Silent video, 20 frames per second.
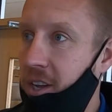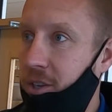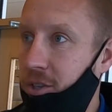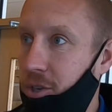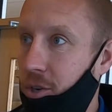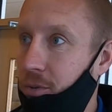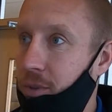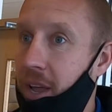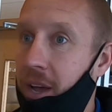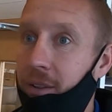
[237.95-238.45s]

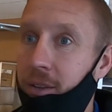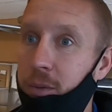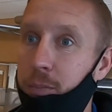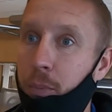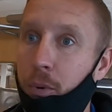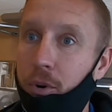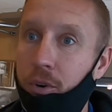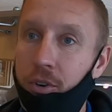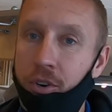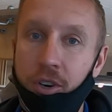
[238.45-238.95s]
So now this
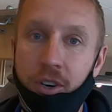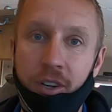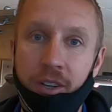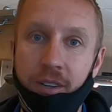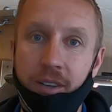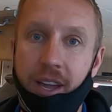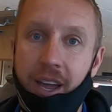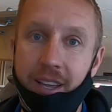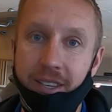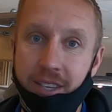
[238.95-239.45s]
poor
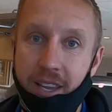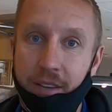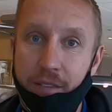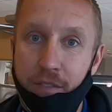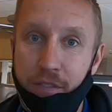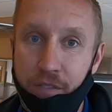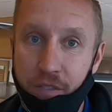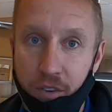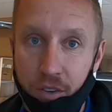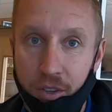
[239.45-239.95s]
girl has a
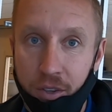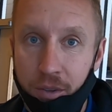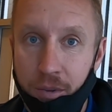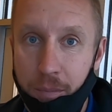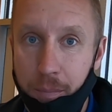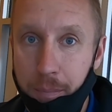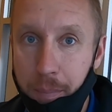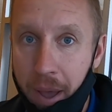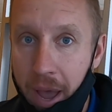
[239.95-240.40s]
full